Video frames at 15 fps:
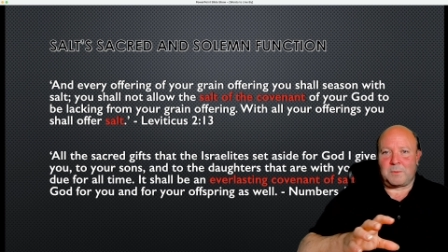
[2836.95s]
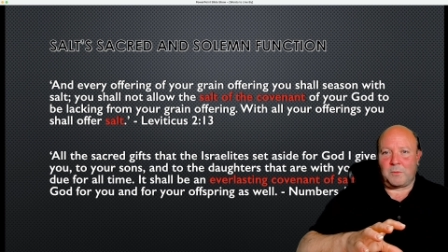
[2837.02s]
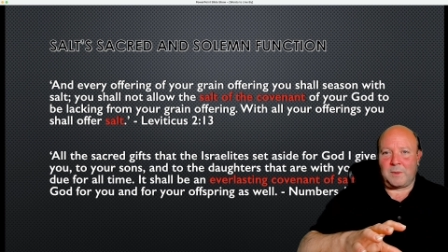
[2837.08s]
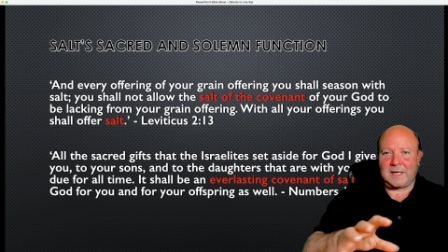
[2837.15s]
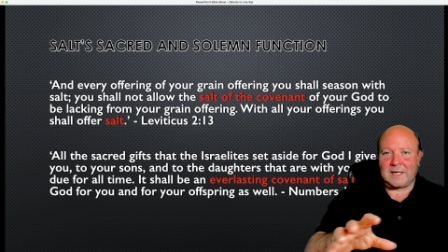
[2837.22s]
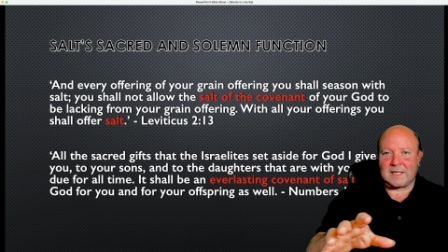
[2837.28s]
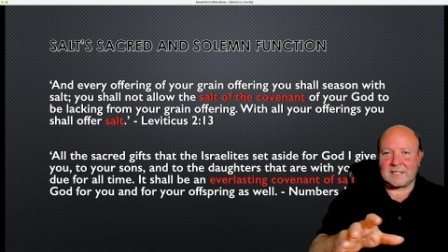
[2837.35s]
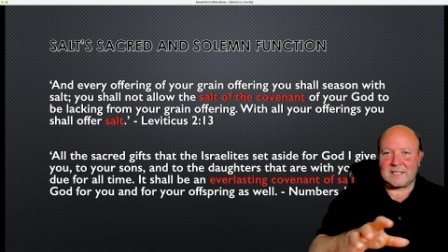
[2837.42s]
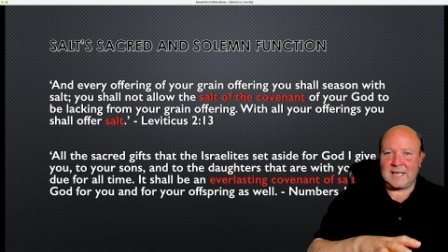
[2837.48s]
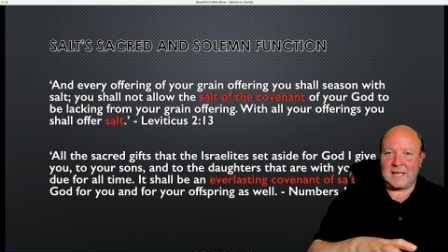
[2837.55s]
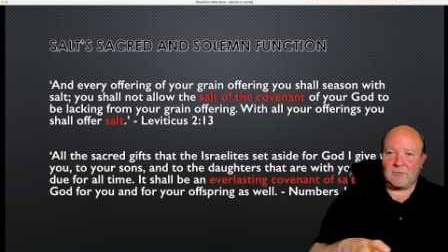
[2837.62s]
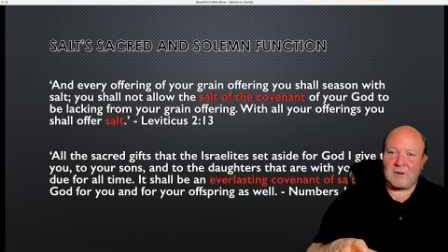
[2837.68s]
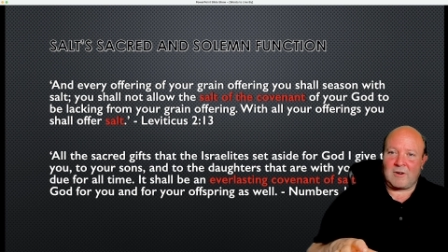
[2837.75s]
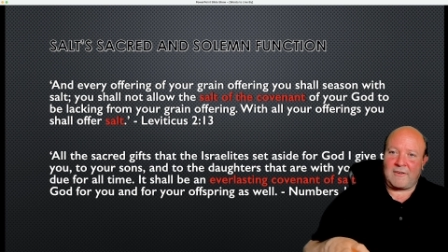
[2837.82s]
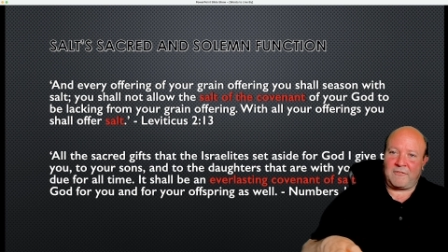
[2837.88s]
but we can see
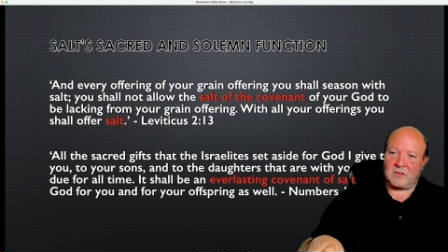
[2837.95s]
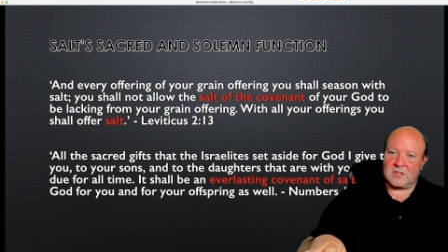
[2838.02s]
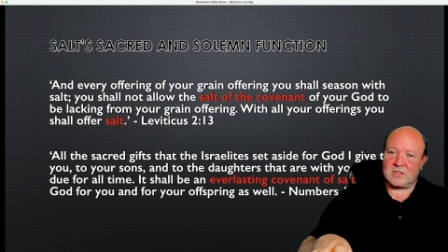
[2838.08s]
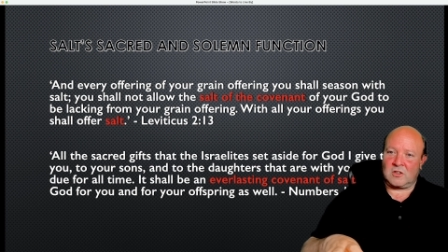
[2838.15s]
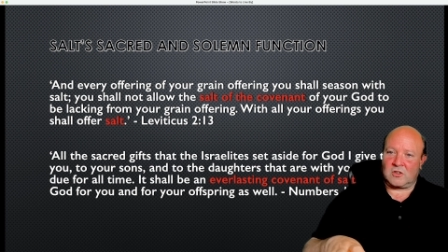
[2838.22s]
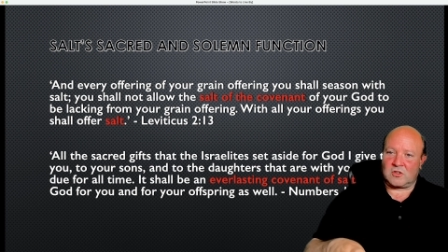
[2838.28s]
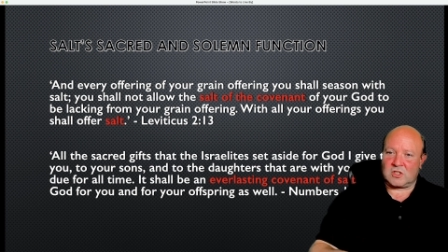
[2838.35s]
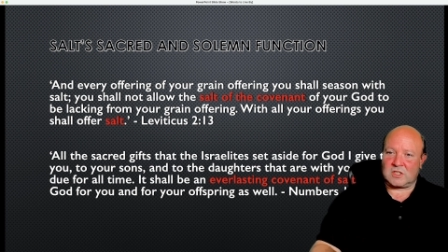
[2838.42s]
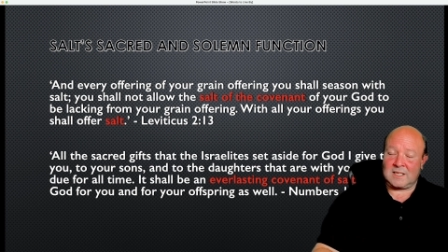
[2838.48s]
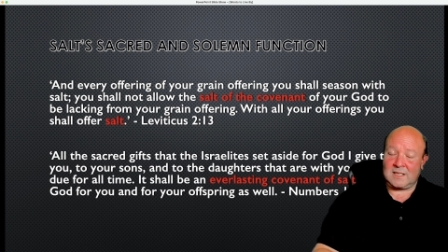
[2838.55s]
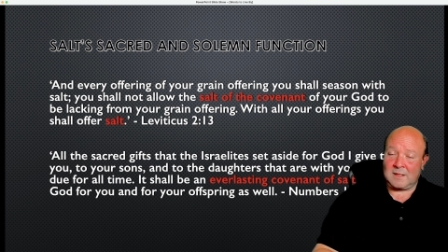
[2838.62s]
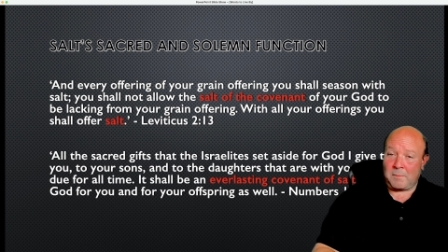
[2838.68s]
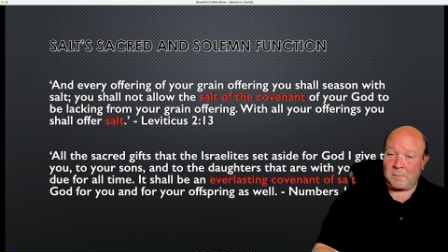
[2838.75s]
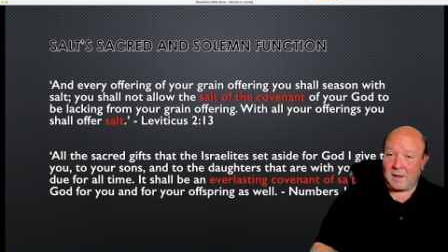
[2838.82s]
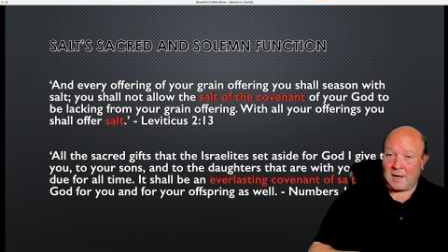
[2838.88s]
it referenced not just in
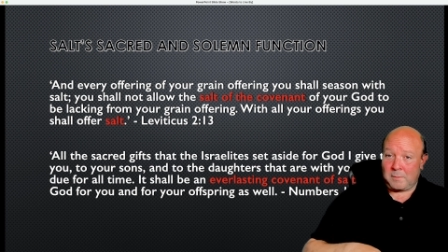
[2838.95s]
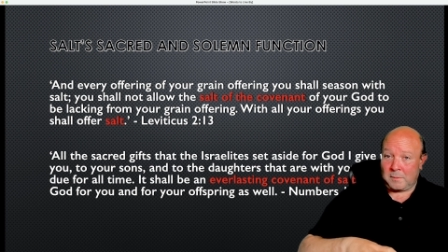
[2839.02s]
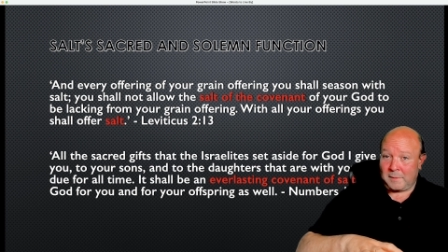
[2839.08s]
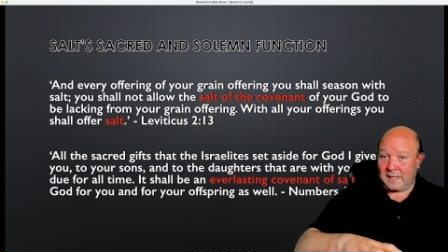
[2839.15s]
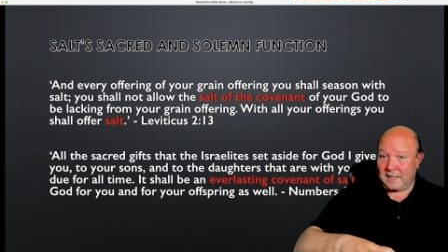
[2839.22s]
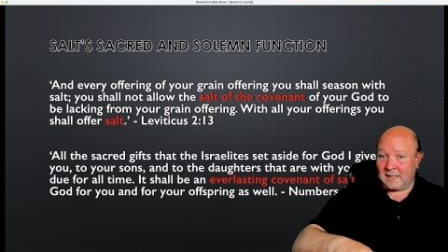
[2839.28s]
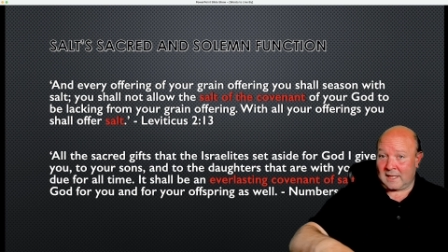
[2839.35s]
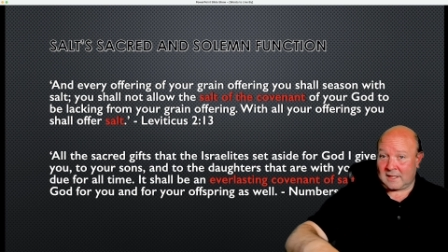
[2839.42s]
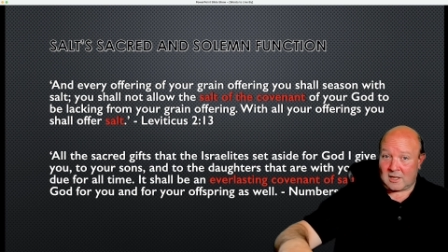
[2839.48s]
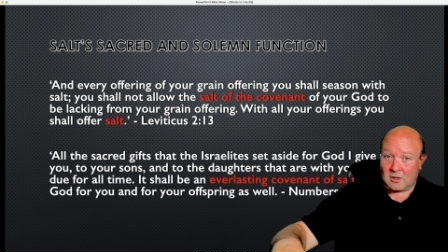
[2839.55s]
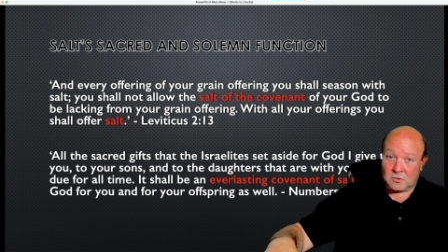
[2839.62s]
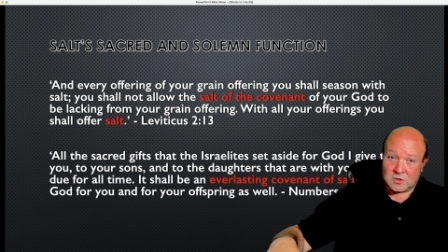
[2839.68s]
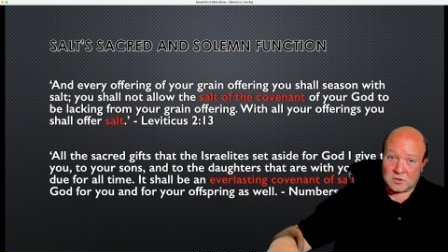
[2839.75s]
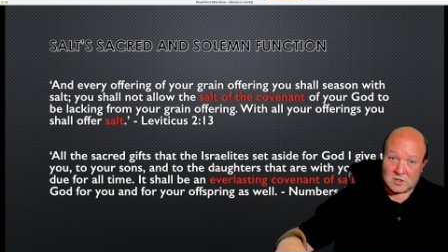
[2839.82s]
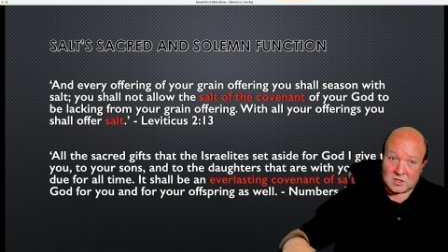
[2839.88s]
the Bible but in other
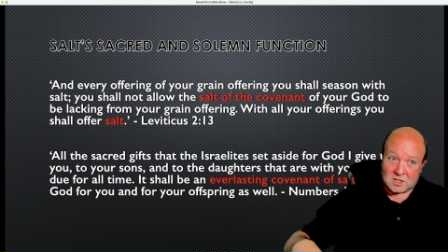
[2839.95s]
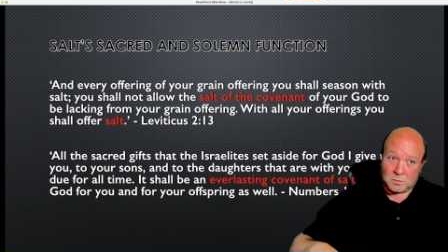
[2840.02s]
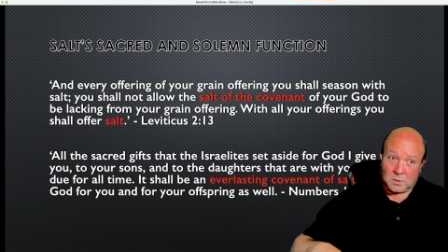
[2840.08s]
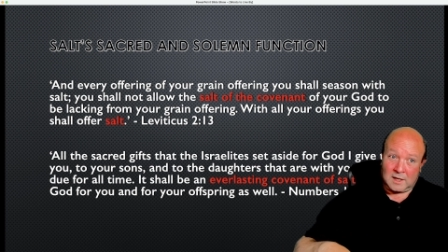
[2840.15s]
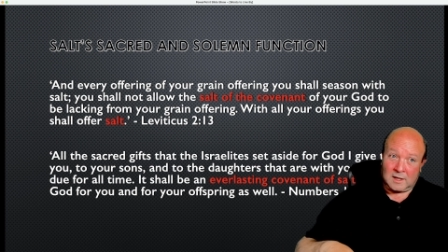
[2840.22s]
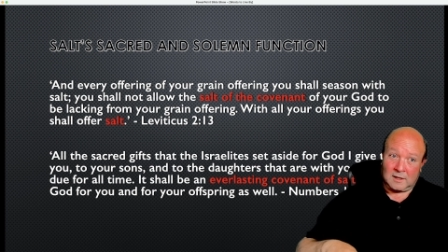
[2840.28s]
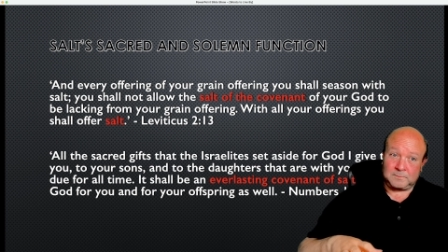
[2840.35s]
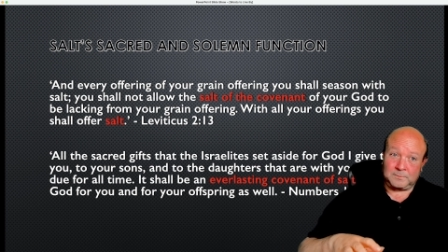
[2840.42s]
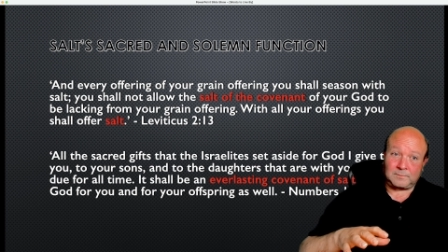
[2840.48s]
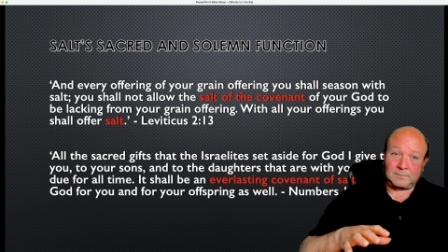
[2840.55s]
cultures as well.